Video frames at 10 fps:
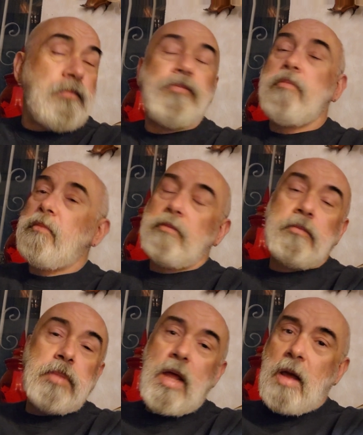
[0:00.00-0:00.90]
but
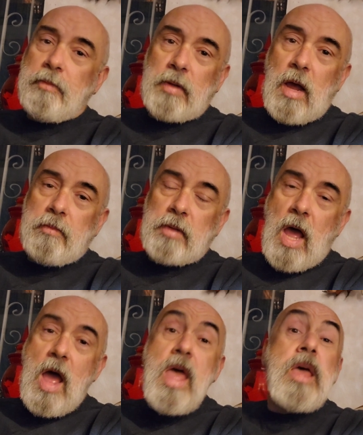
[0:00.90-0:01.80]
blah, blah,
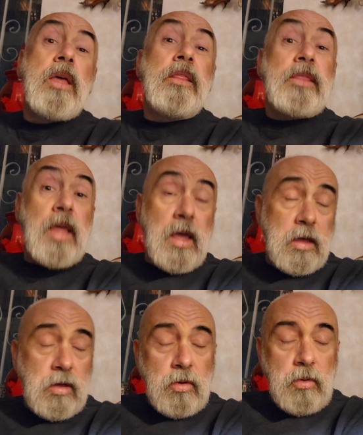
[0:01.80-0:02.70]
blah.
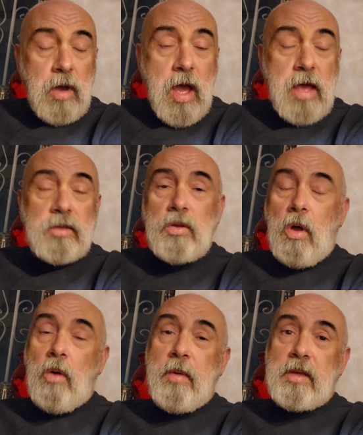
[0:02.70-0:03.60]
Thank you, as
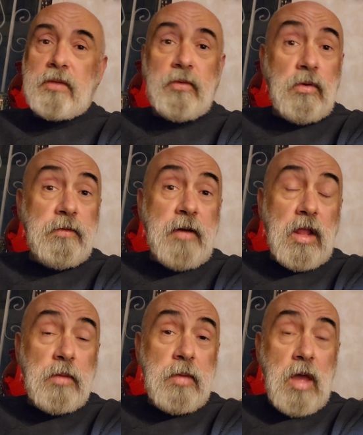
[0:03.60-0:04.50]
always, for
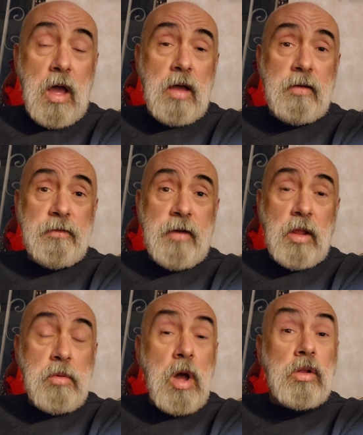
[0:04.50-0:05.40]
following
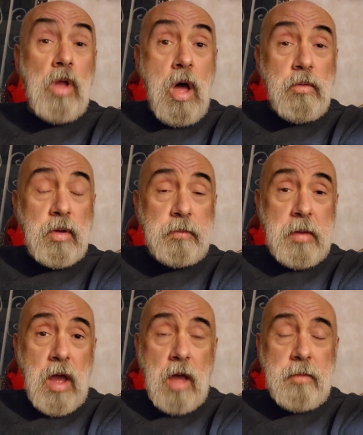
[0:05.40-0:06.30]
along with
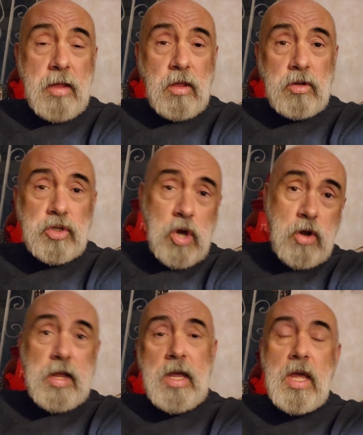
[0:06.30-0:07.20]
me on my little
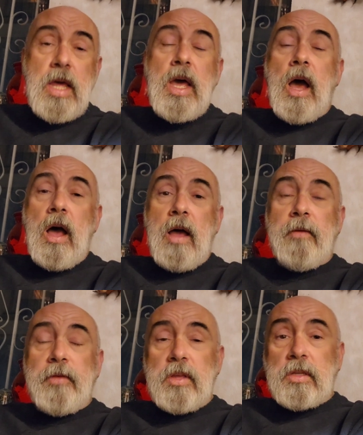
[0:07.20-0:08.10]
journey
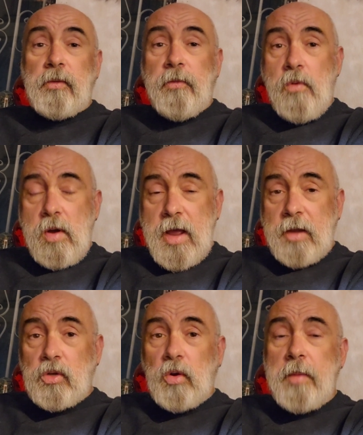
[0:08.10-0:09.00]
for this
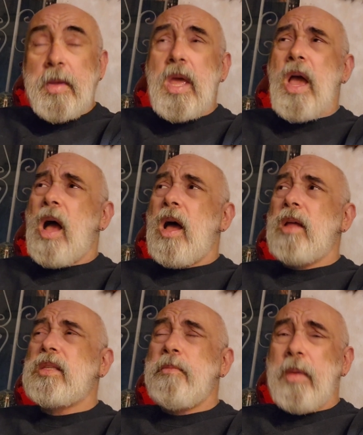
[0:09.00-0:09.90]
4-day trip.
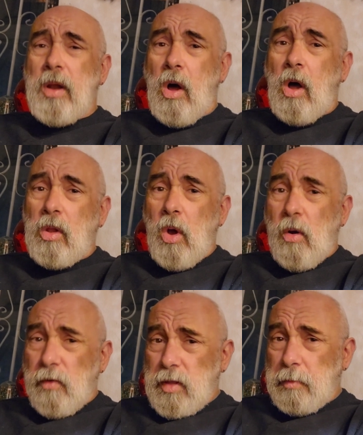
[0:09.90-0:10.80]
It's a bit all
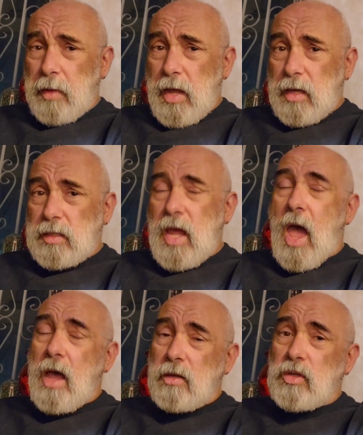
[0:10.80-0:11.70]
over the place,
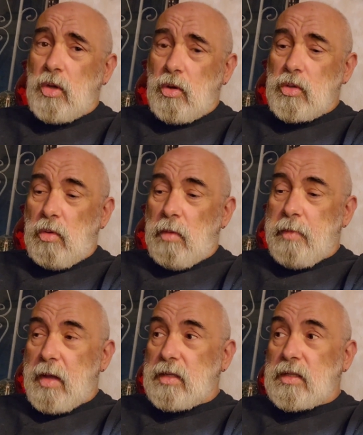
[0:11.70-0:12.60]
as usual,
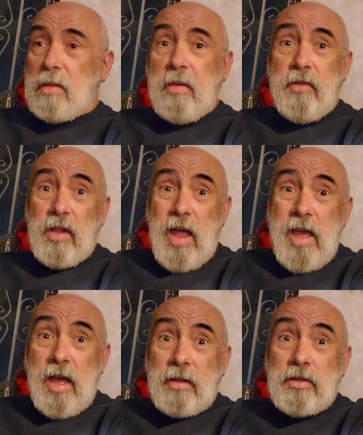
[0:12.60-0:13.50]
but some of you
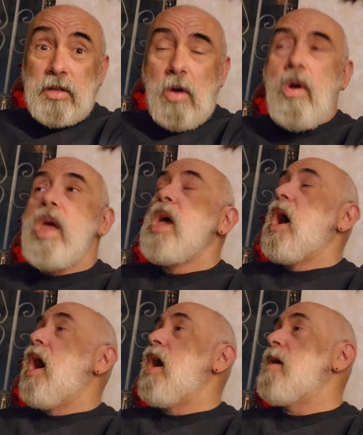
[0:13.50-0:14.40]
like it. So,
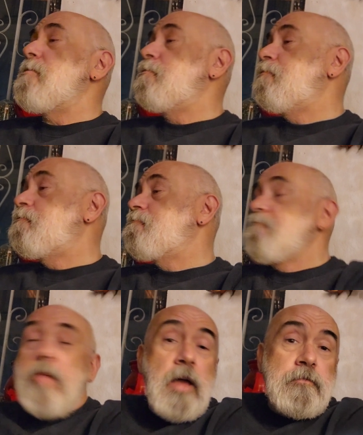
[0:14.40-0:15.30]

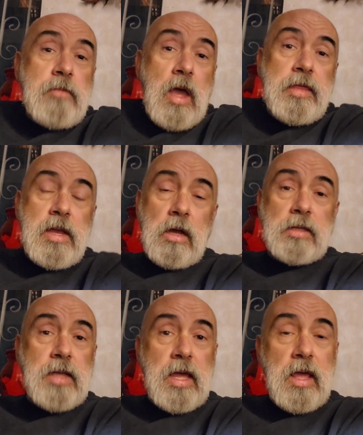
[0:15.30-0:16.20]
yeah, I think
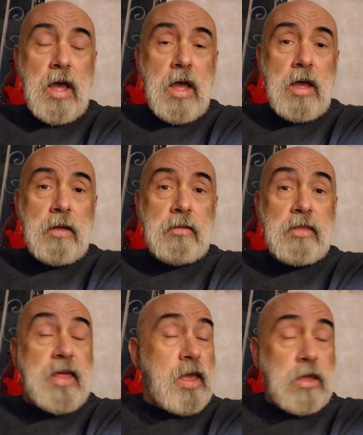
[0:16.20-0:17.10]
I'll say
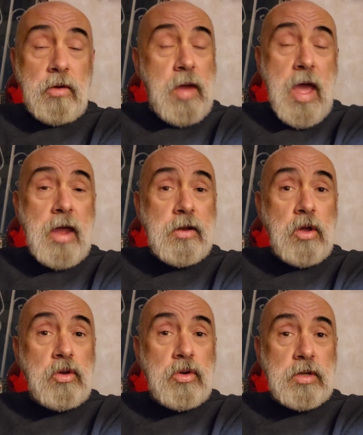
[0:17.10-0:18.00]
thank you
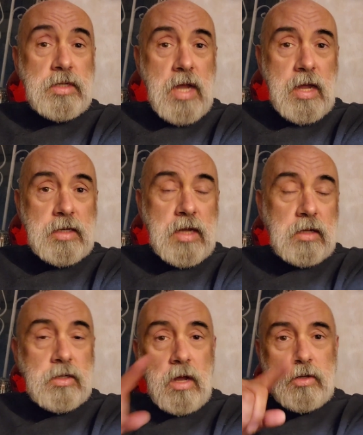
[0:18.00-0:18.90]
and good night.
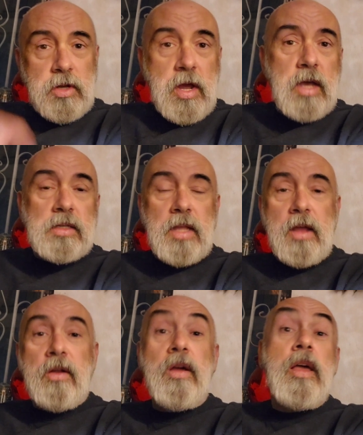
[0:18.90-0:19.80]
I'll talk to you guys
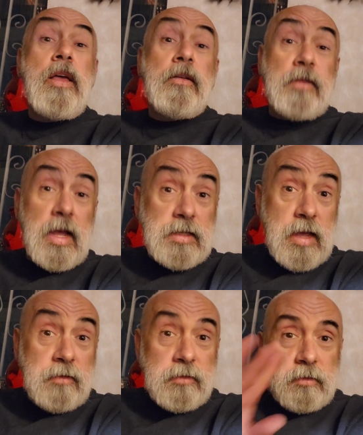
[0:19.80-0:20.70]
later. Fly
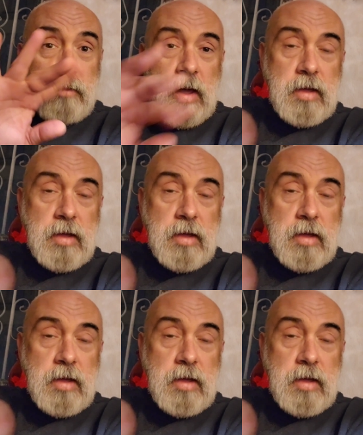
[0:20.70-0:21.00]
safe.